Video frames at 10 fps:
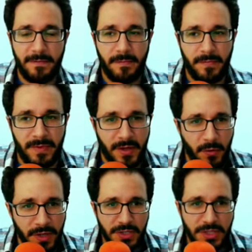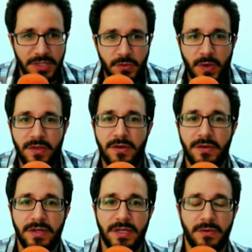The question is
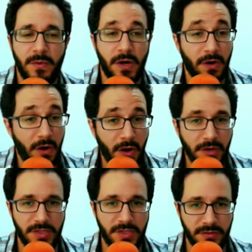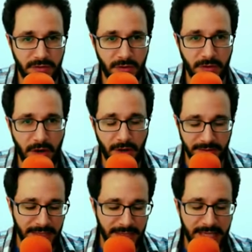whether we are conscious of it or not.
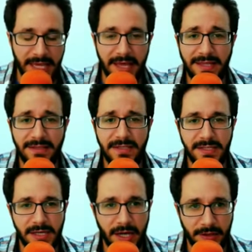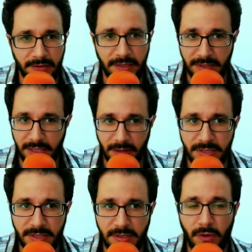And that desire that the
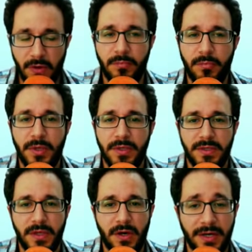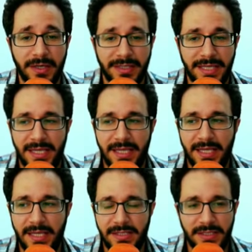Kabbalists call the point in the heart
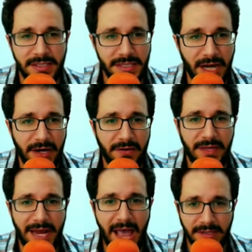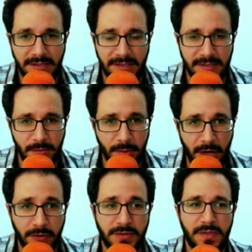is a desire that asks
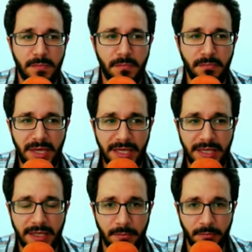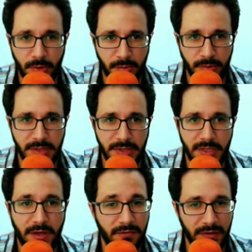about the meaning and purpose
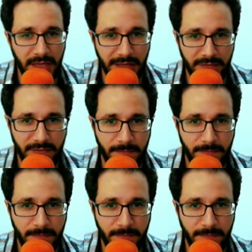of life.